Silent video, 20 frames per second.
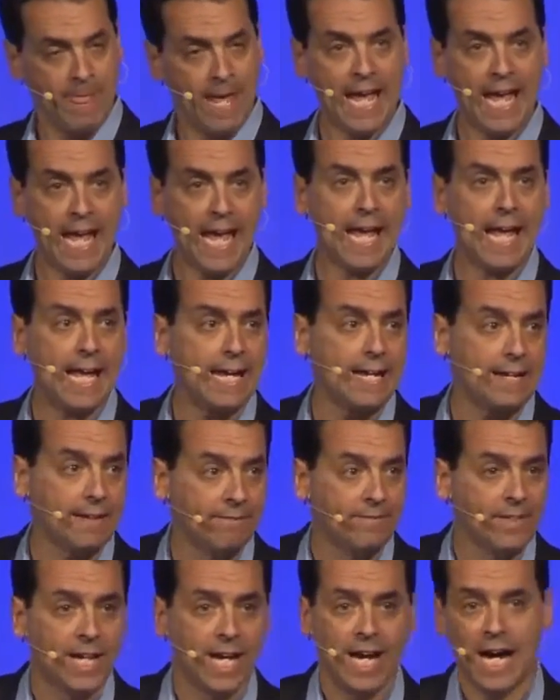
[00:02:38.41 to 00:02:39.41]

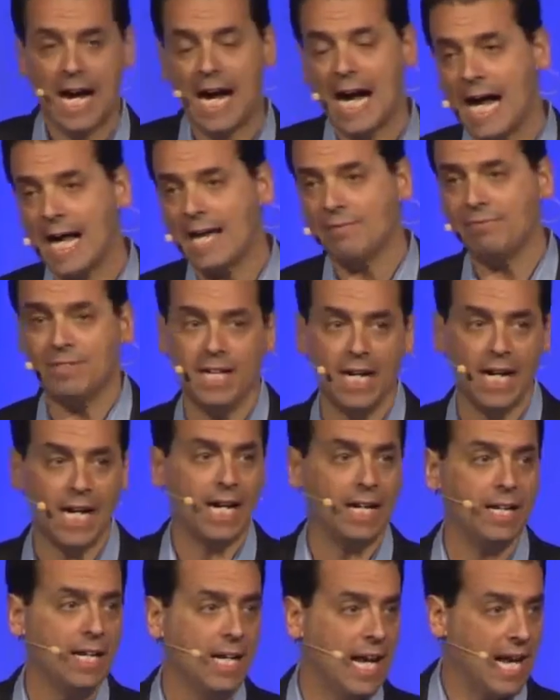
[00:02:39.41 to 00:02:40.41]
hey, I've
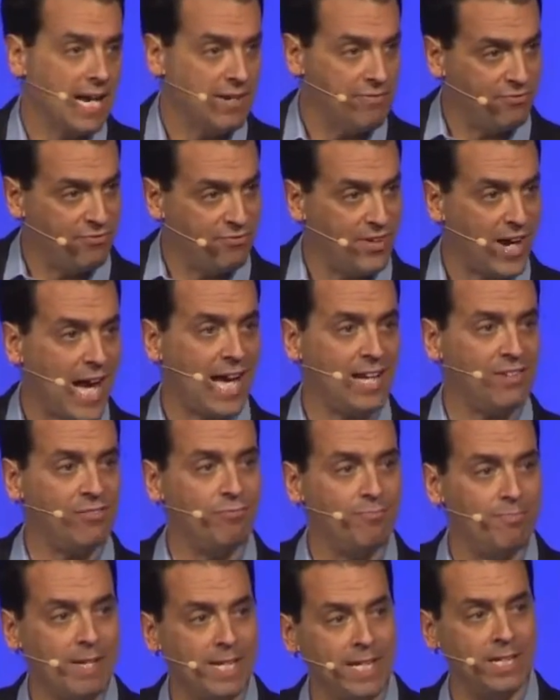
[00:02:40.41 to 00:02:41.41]
got a
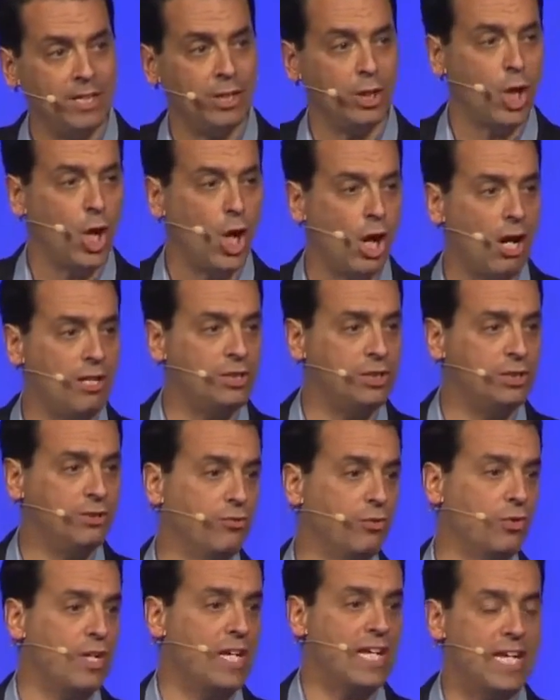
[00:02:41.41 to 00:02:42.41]
5-minute
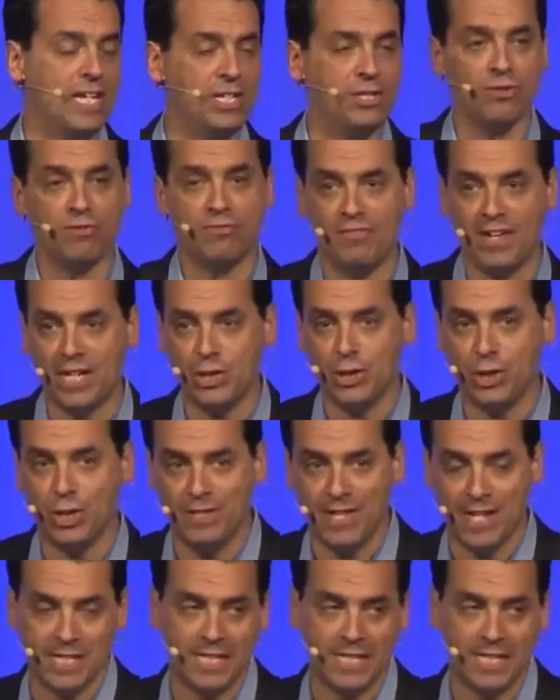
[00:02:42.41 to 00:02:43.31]
cost-free intervention